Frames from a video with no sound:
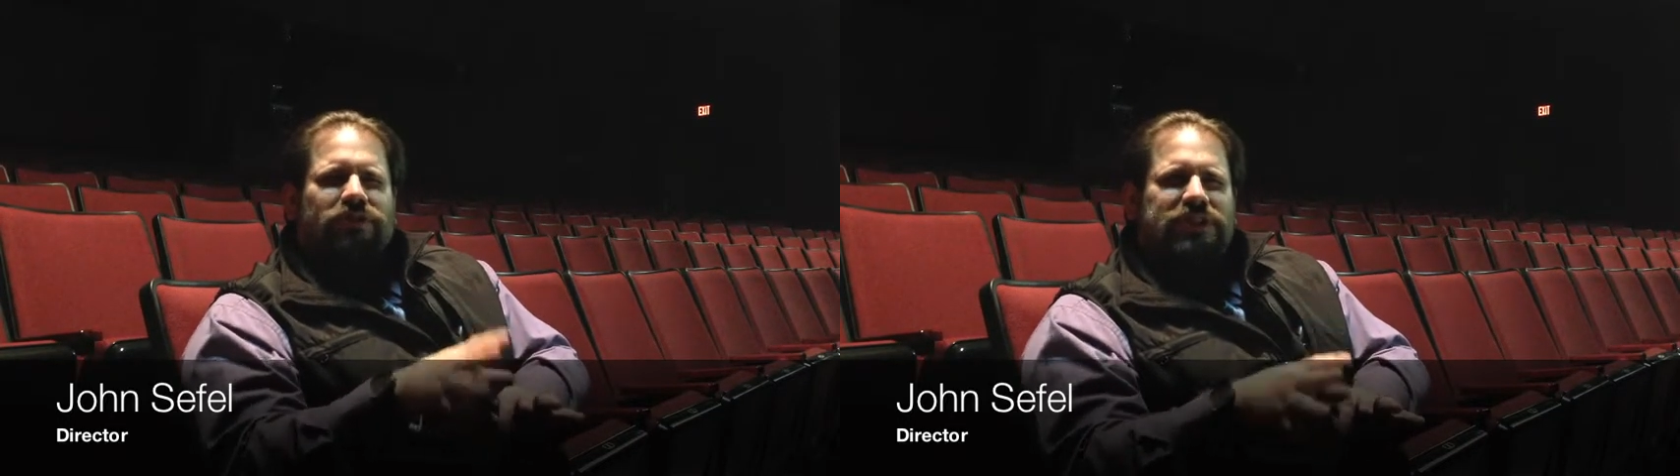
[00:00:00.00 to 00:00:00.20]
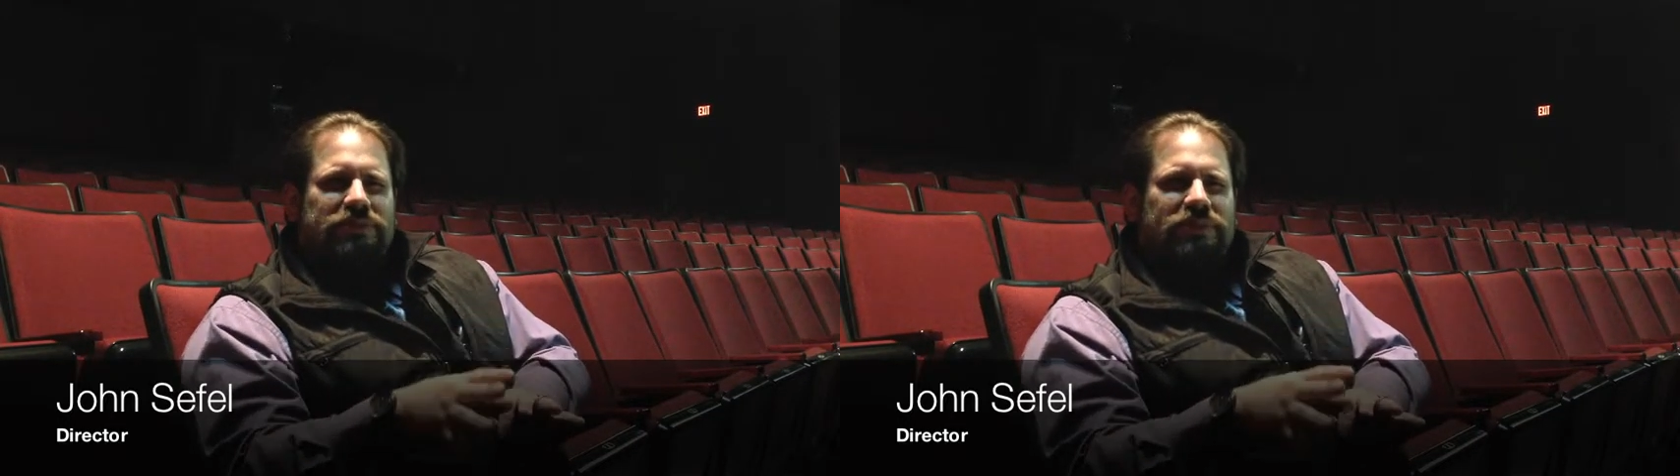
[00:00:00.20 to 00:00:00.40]

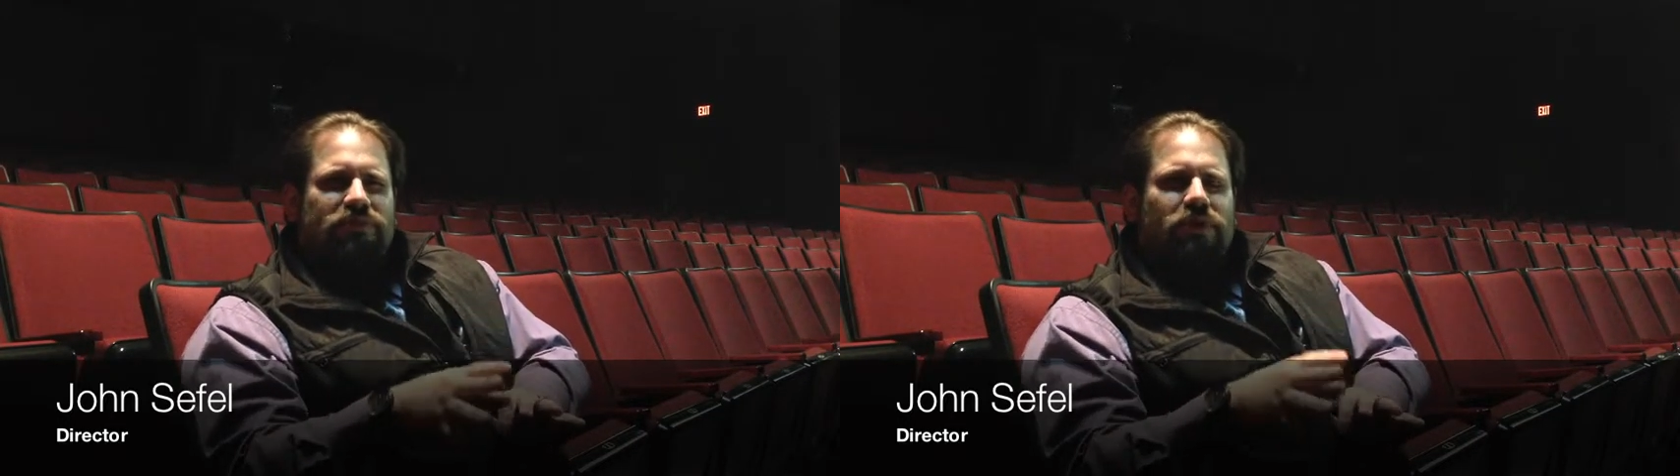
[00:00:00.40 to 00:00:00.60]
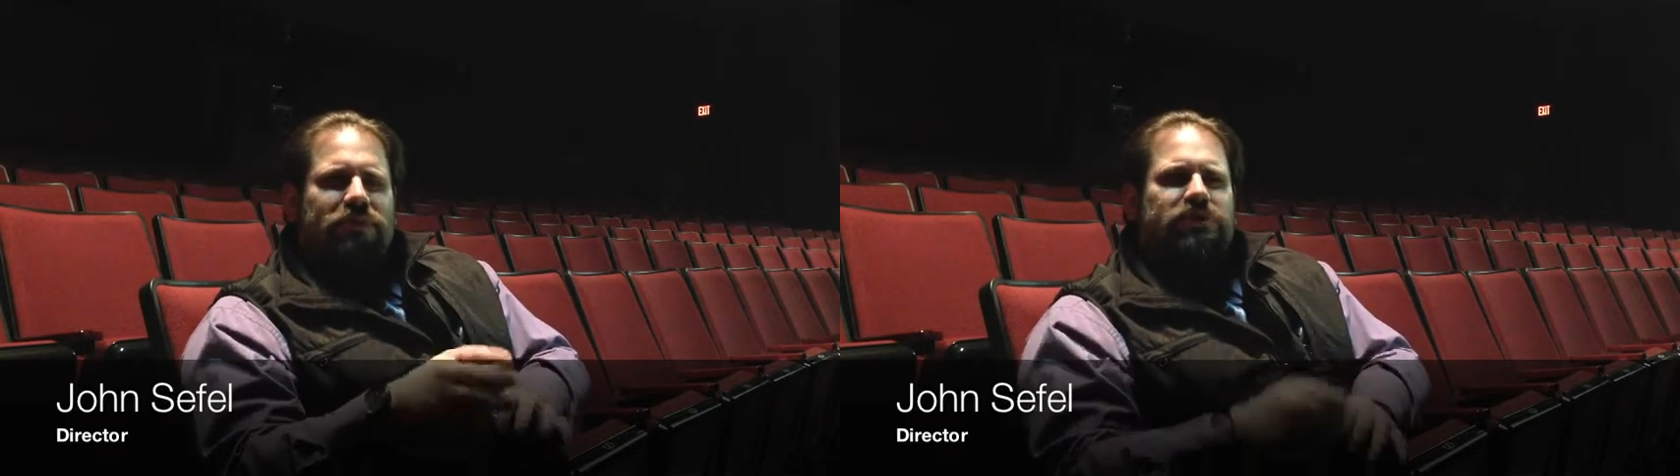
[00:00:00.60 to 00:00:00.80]
of seen
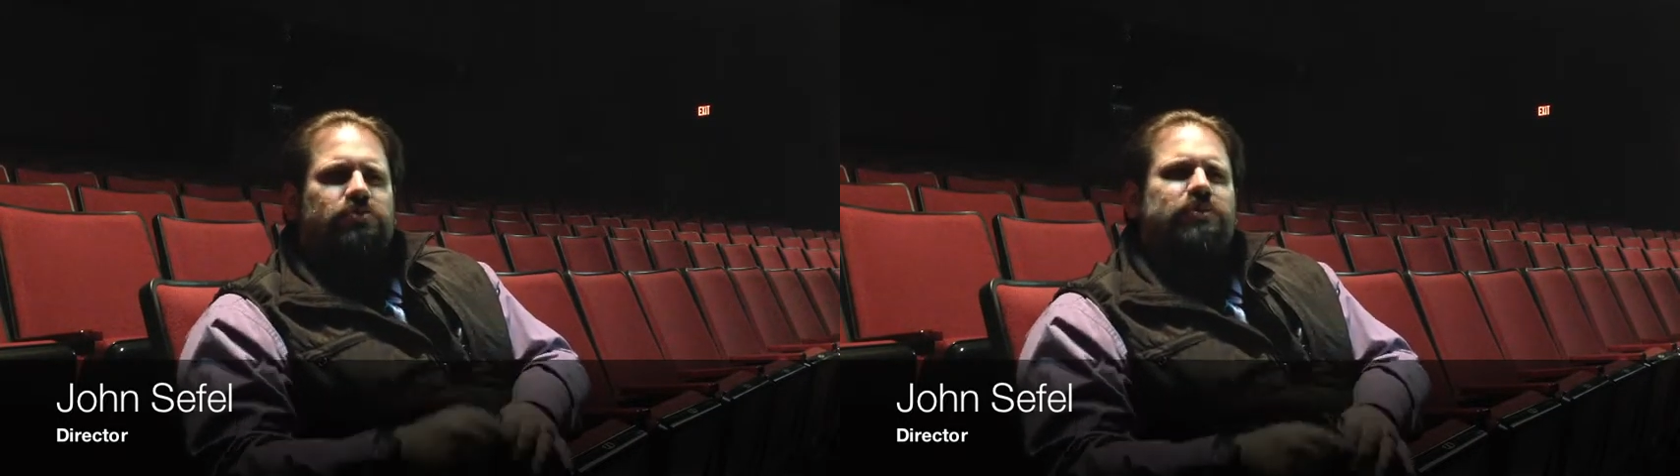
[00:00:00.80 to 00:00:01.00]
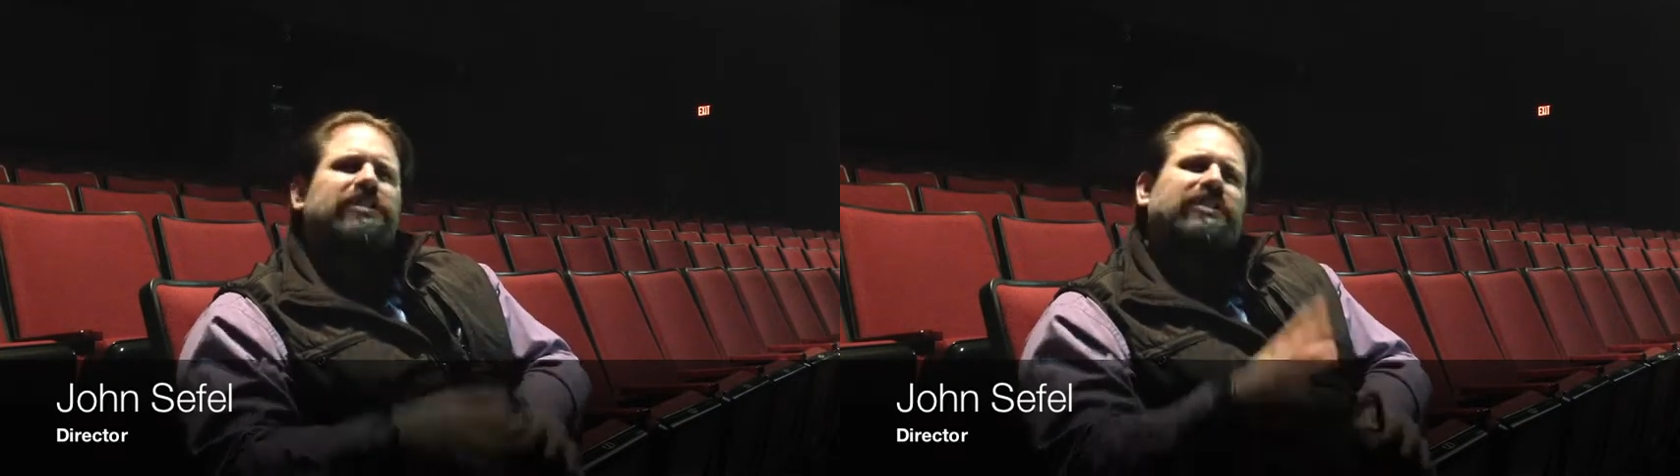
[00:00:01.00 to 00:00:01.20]
before in
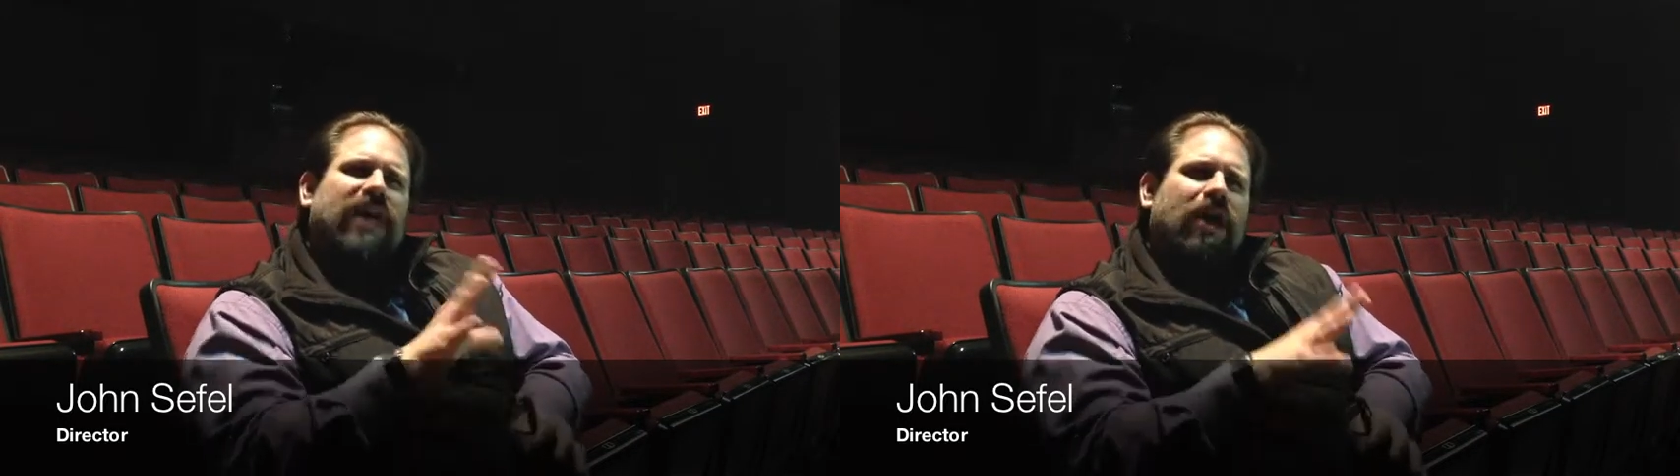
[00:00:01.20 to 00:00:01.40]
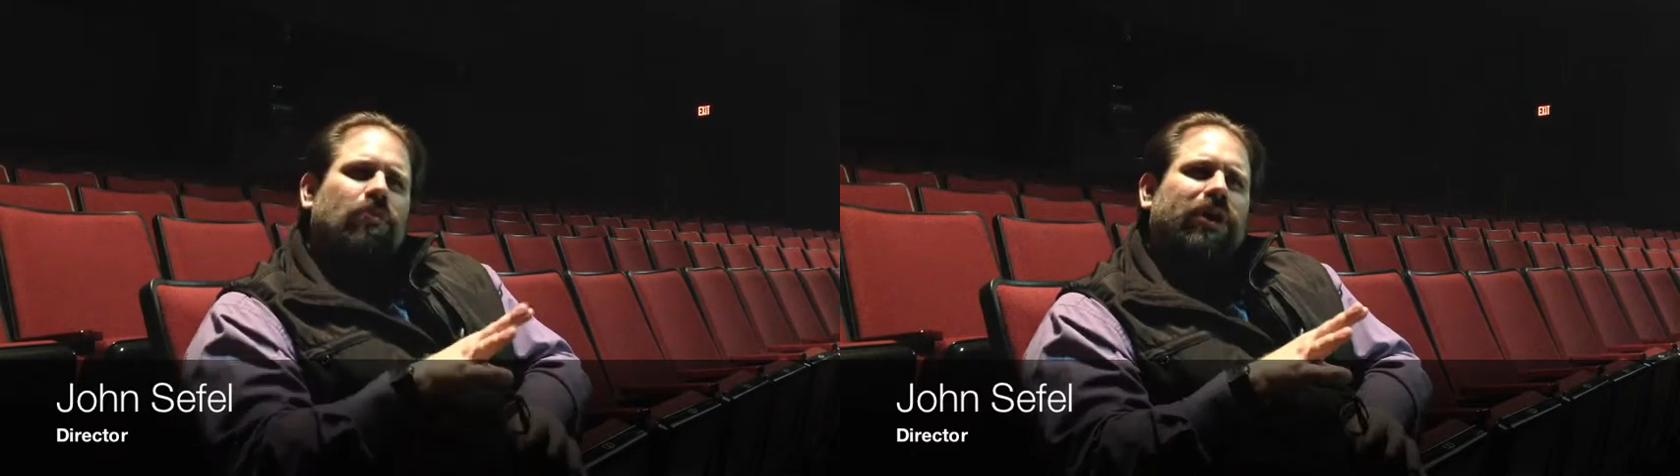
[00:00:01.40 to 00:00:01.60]
mysteries and
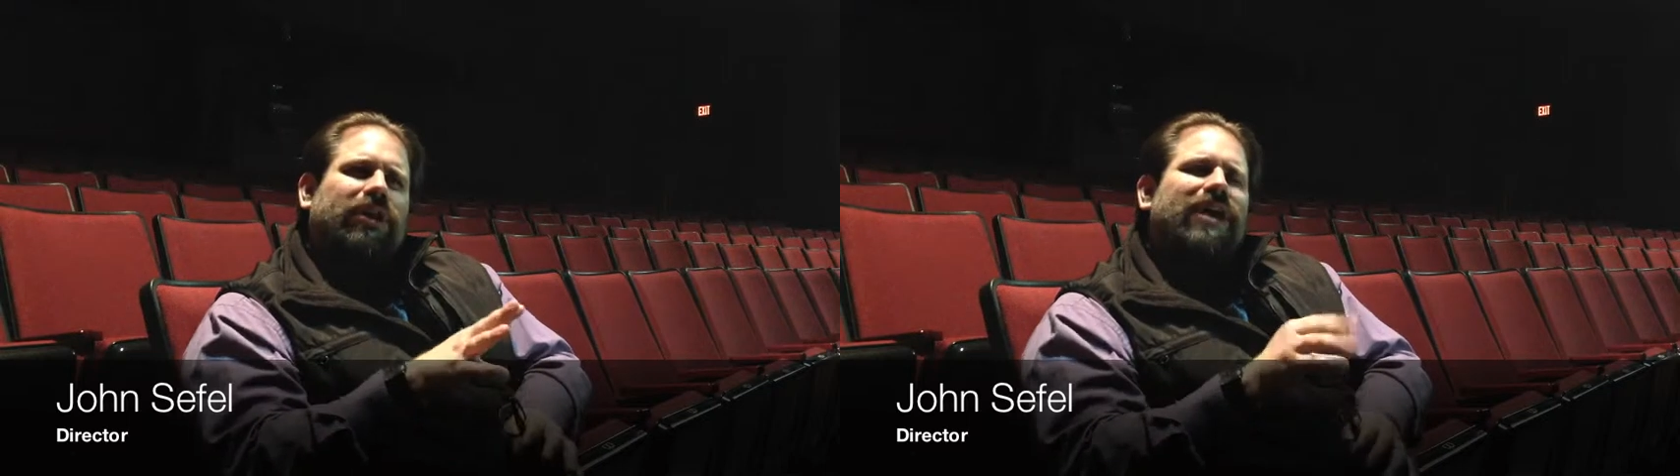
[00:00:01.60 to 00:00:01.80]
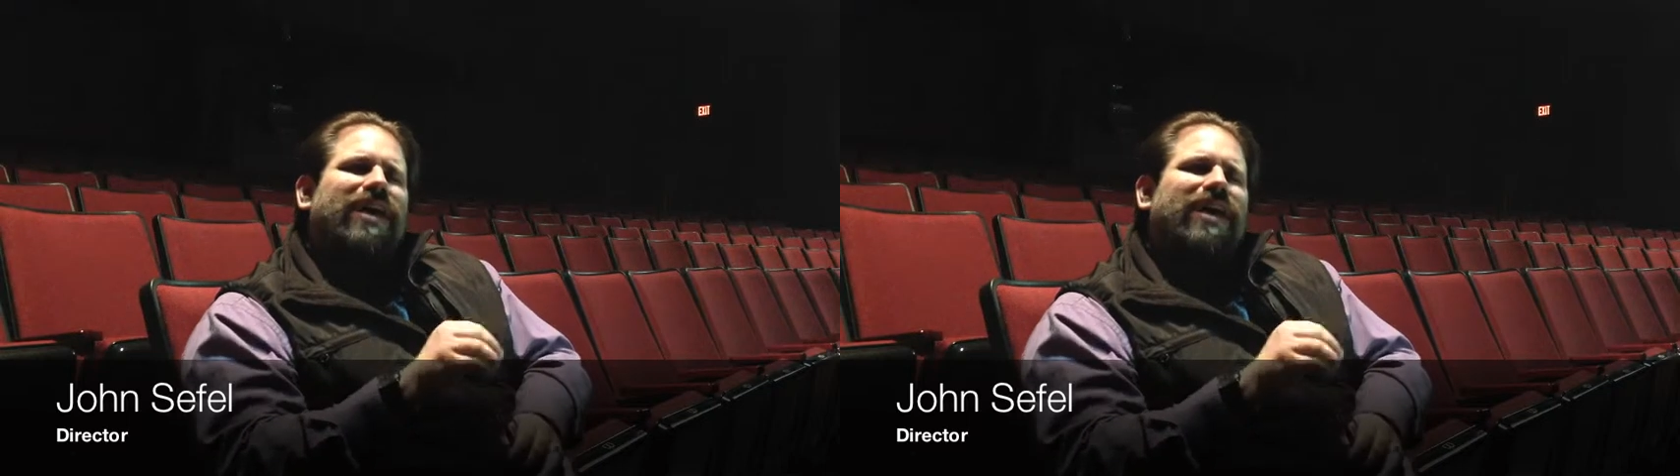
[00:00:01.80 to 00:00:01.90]
that one.